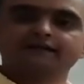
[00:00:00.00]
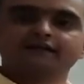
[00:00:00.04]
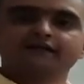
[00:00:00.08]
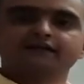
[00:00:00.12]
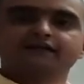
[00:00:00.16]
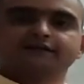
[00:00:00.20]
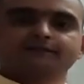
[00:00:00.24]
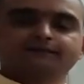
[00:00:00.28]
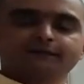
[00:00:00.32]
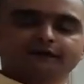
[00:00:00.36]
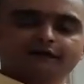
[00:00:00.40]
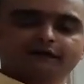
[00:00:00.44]
the
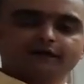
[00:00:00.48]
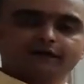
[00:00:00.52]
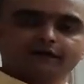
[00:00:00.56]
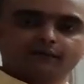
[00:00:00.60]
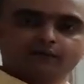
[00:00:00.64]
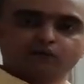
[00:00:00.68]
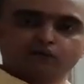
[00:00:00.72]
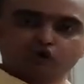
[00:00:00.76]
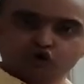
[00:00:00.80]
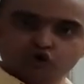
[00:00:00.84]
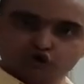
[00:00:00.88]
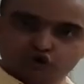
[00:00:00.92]

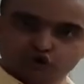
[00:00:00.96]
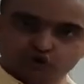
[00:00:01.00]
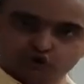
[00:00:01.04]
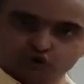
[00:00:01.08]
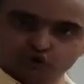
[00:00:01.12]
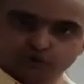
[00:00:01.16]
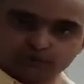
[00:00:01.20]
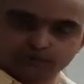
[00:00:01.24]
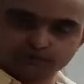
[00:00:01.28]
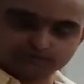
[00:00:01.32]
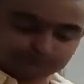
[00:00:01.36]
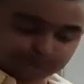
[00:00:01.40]
speaking
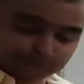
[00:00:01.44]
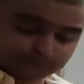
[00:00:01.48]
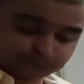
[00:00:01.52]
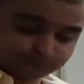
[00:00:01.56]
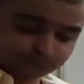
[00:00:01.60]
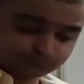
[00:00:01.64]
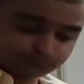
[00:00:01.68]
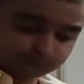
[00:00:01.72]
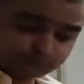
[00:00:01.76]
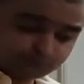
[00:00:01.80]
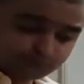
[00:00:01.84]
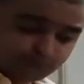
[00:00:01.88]
module,
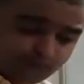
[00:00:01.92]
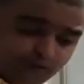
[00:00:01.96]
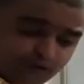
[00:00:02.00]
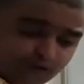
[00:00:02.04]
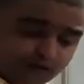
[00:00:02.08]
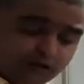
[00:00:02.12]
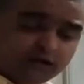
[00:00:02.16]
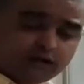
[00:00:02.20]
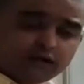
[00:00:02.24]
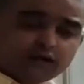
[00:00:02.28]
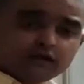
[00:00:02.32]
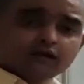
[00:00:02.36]

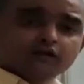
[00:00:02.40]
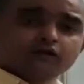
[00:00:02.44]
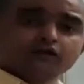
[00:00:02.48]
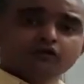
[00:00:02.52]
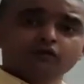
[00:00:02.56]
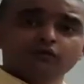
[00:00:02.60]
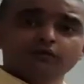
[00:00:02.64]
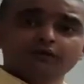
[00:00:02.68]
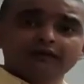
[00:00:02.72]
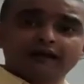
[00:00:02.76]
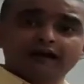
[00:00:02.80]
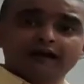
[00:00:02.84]
you will